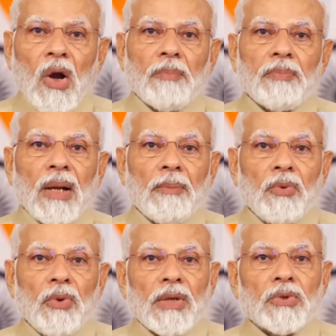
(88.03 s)
of
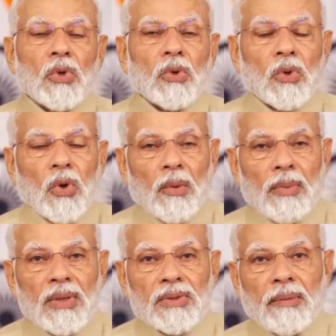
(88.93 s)
WHO
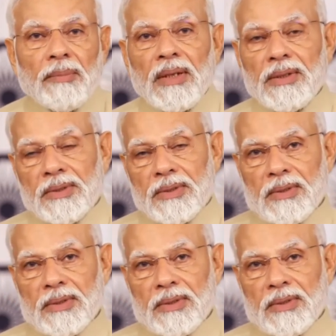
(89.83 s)
Global Summit